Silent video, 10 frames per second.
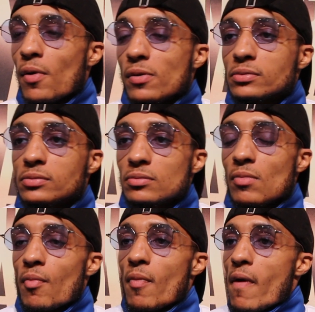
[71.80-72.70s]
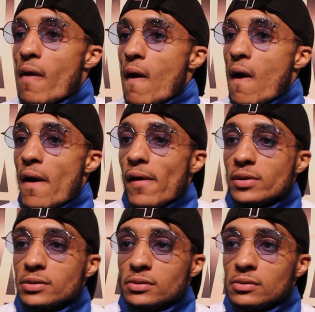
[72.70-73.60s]
So how do you expect the fight between
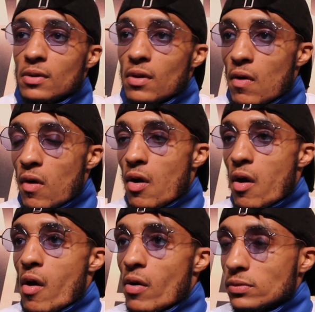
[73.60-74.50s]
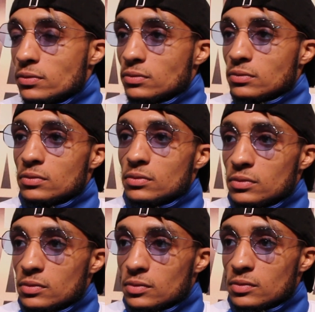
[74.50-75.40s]
yourselves to go on Saturday night with, with
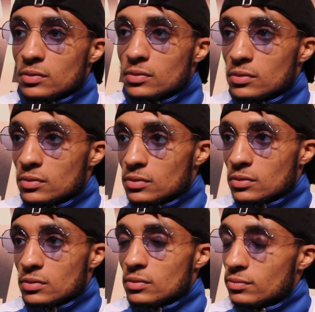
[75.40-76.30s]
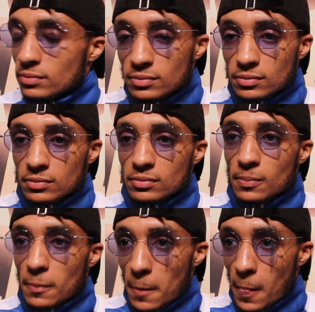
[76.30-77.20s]
regards to the tactics or the styles?
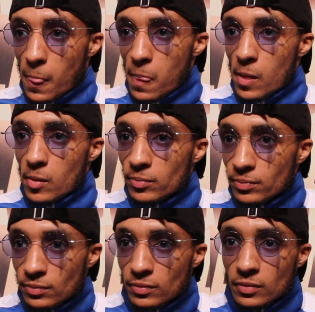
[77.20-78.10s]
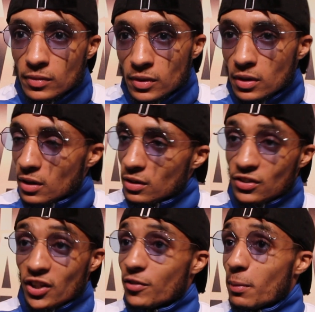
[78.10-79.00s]
How do you expect it all to gel together?
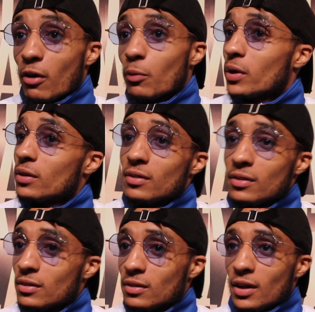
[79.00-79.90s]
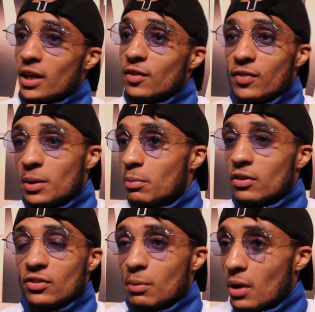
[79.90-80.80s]
It's off about win. Anything he
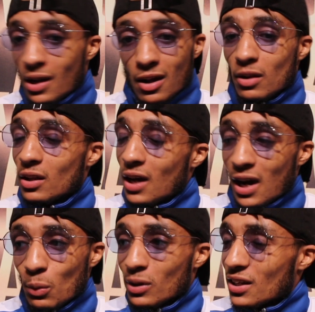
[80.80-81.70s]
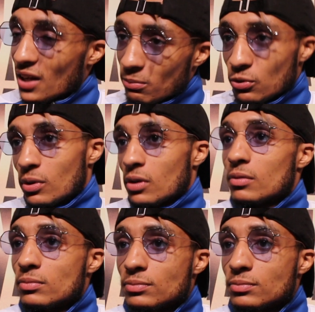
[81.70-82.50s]
brings up, I'll, I will adapt to it.